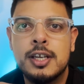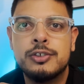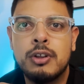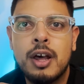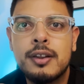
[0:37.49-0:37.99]

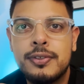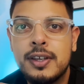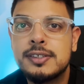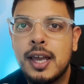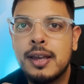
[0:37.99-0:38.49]
So a lot of
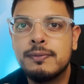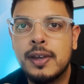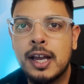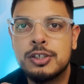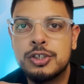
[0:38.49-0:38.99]
things have
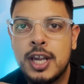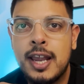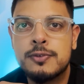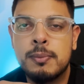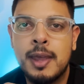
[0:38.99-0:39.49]
actually
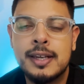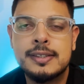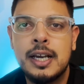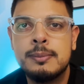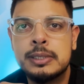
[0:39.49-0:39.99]
changed from that
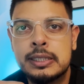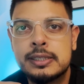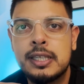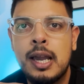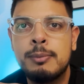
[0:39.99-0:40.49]
time to
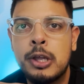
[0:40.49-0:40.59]
this time.